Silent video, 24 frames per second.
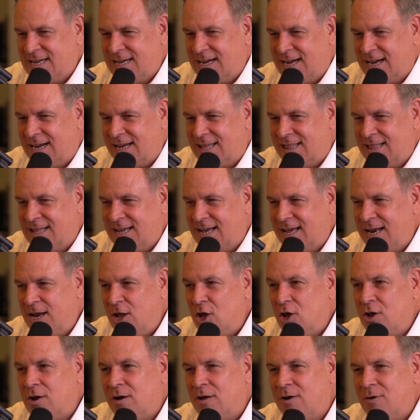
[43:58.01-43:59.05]
And then,
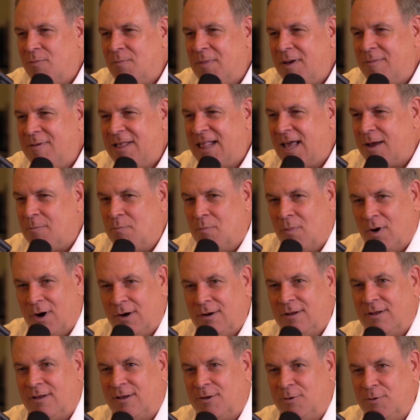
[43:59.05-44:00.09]
maybe like
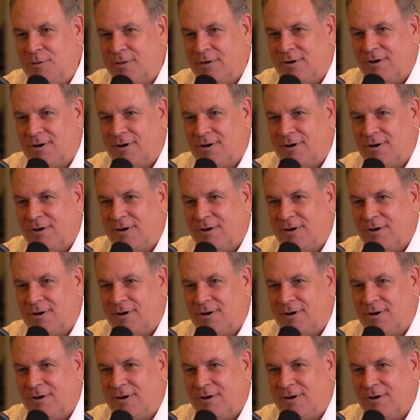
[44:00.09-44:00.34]
Martin Luther